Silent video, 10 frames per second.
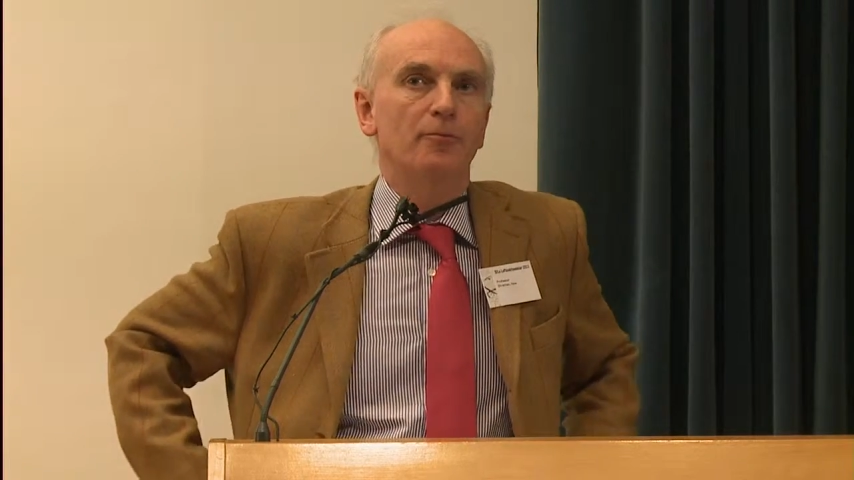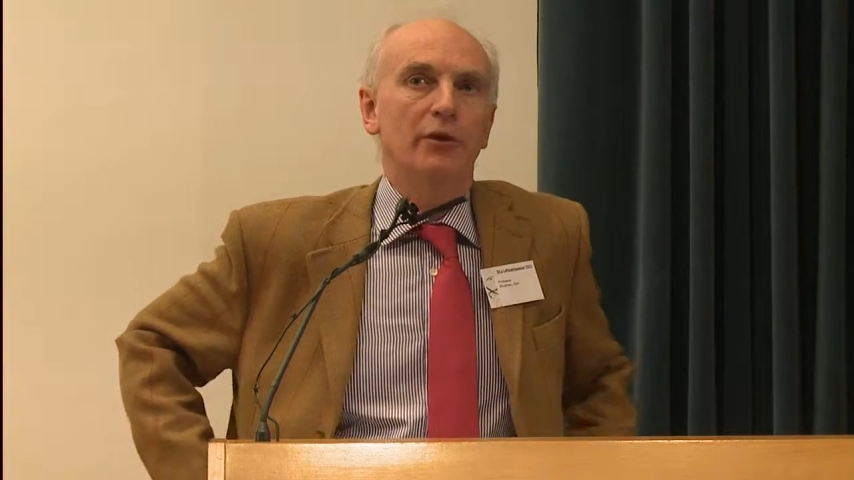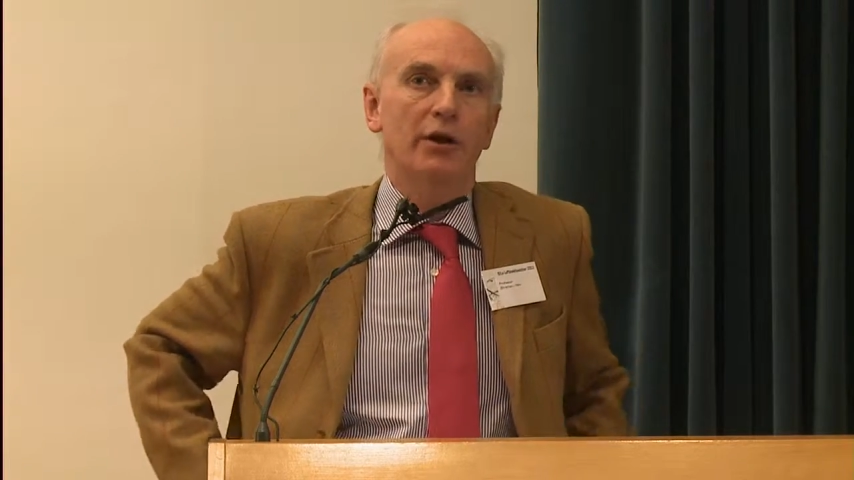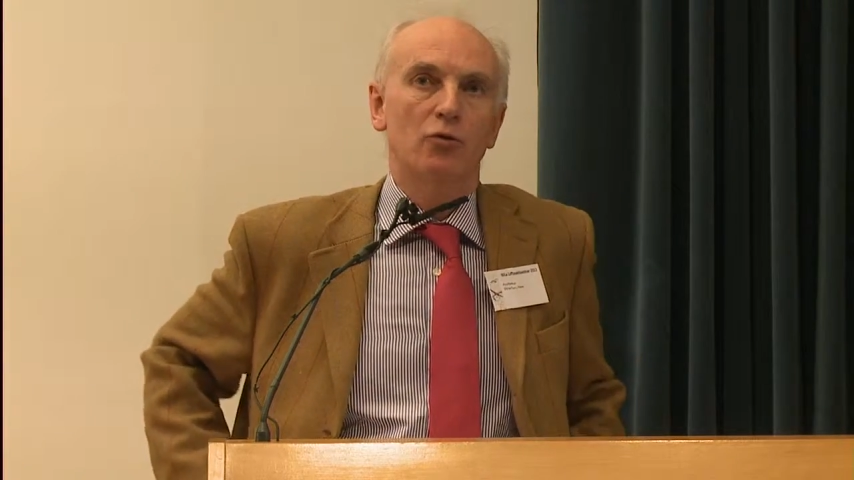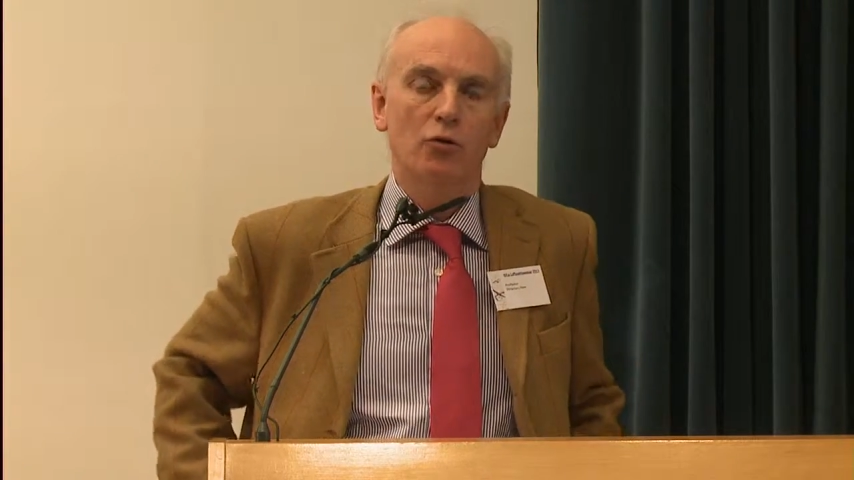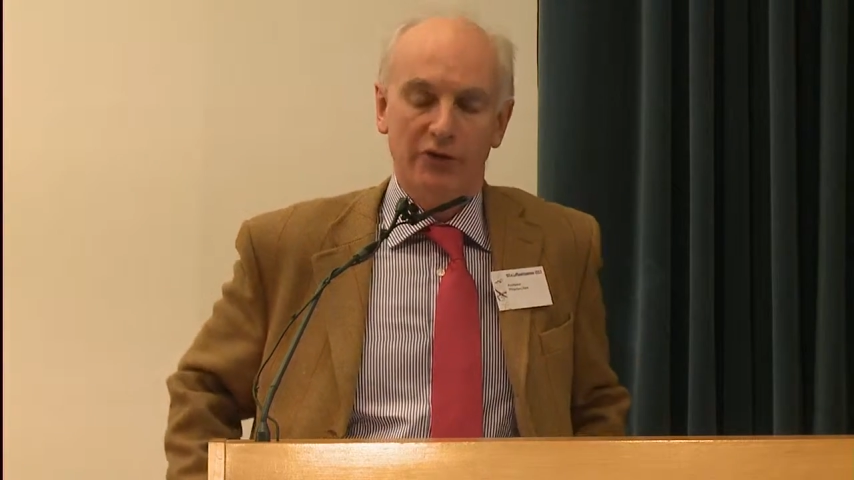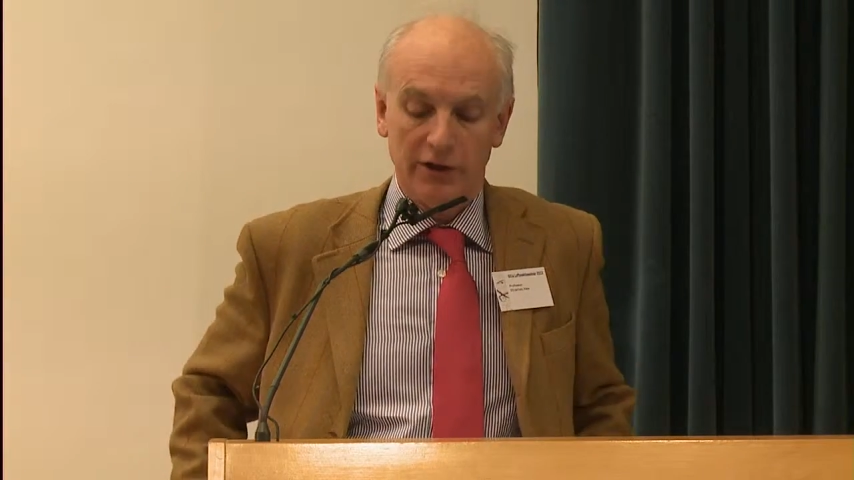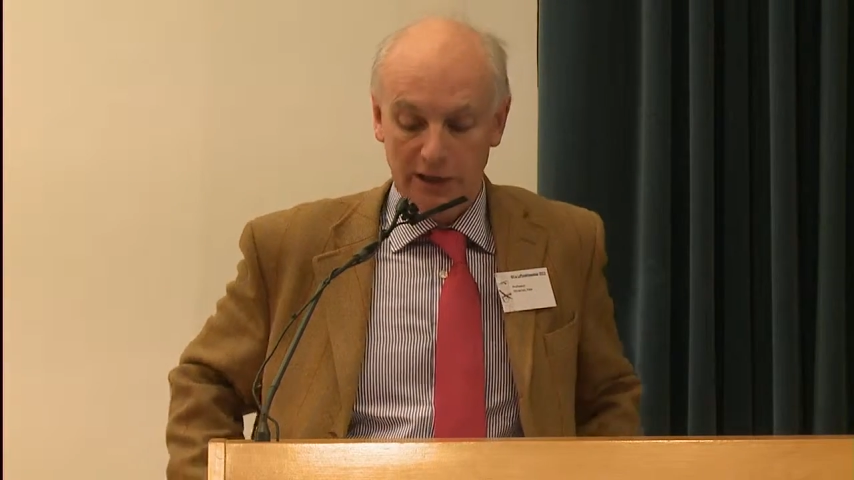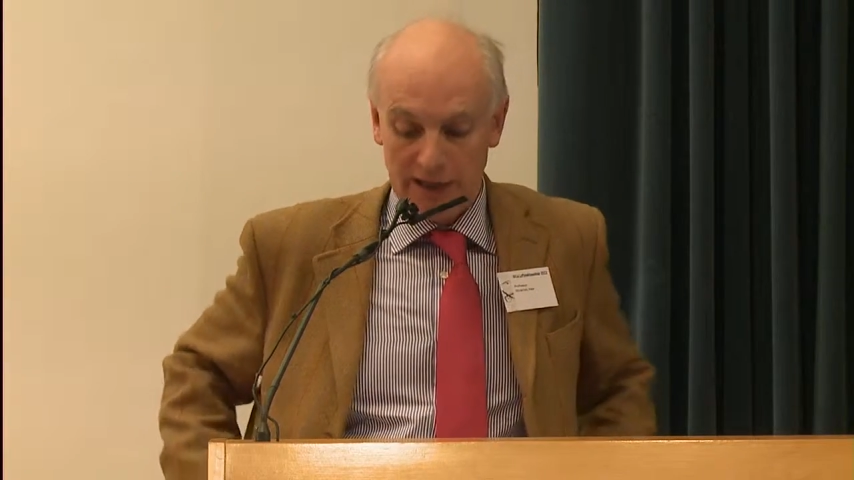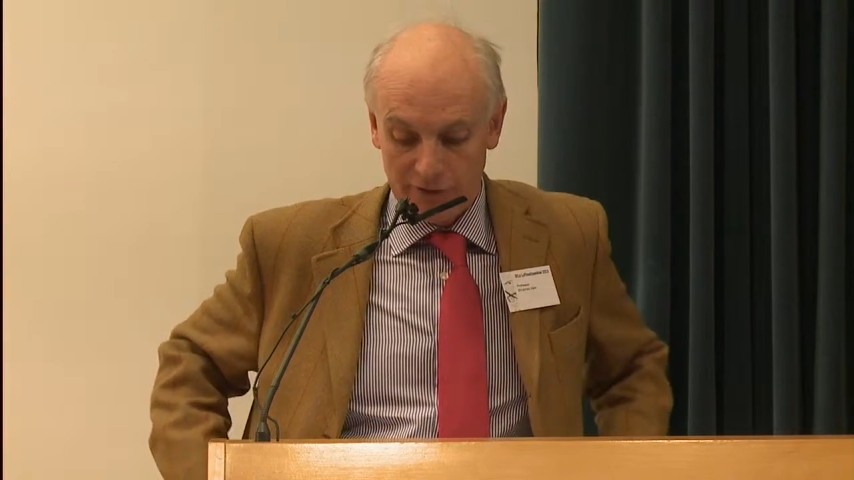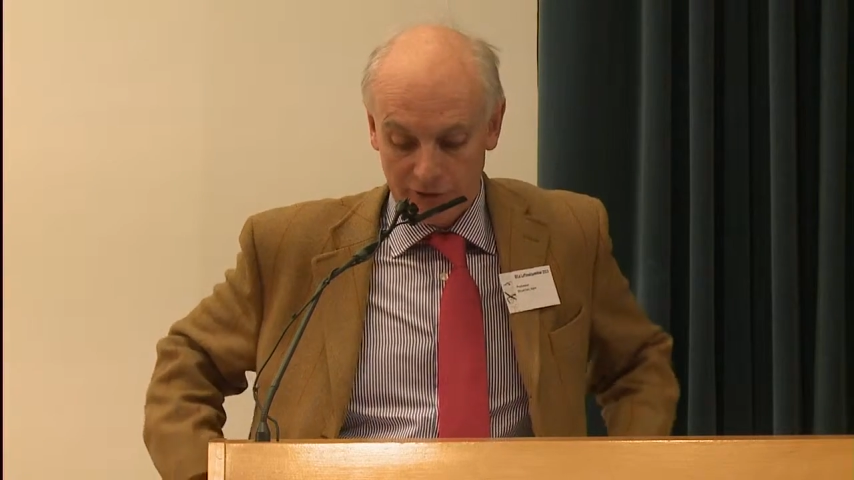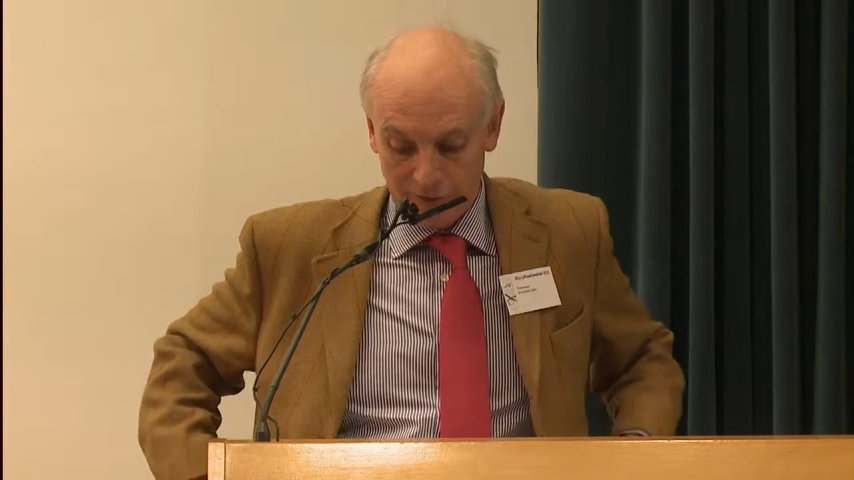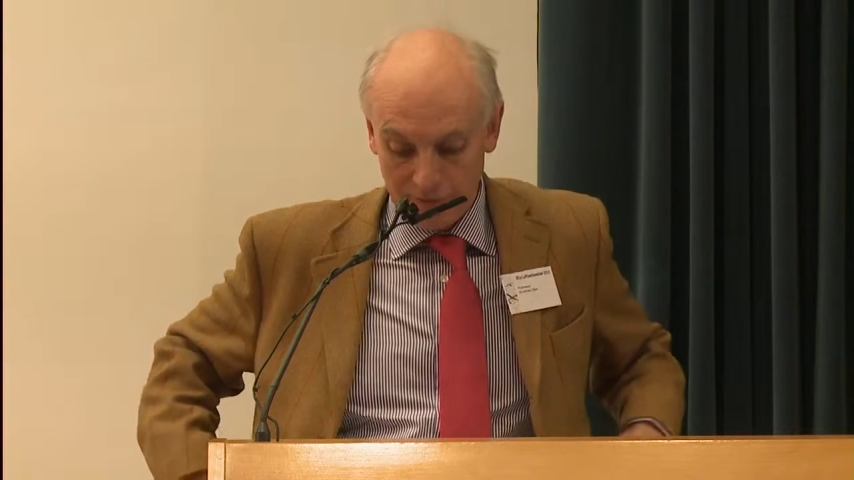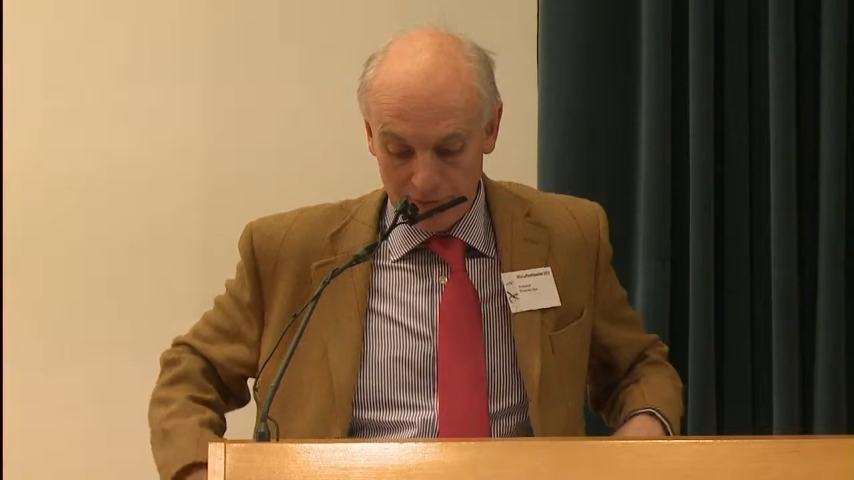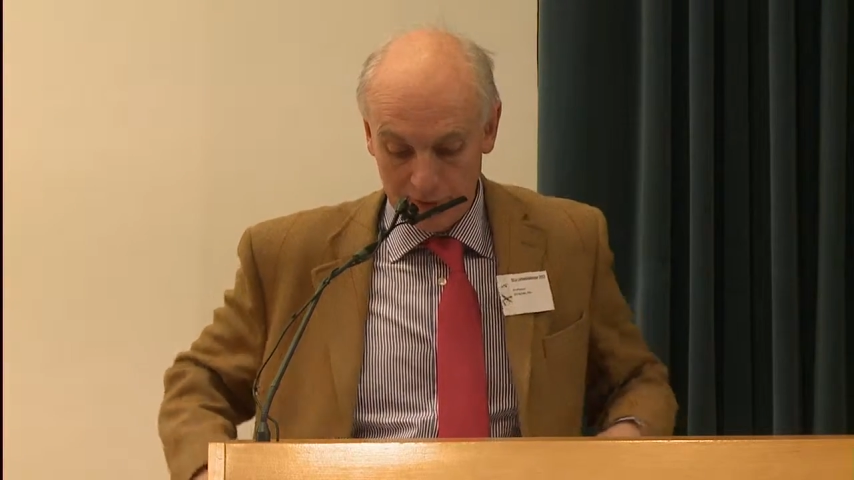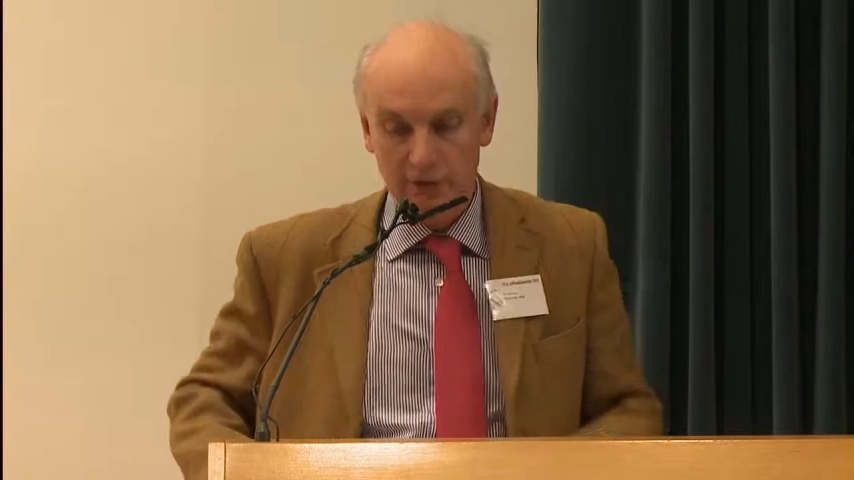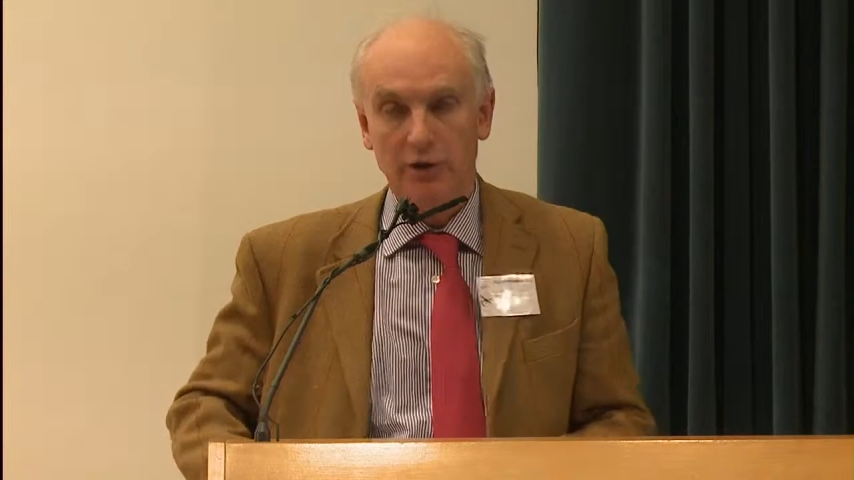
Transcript: Now, of course, that self-evidently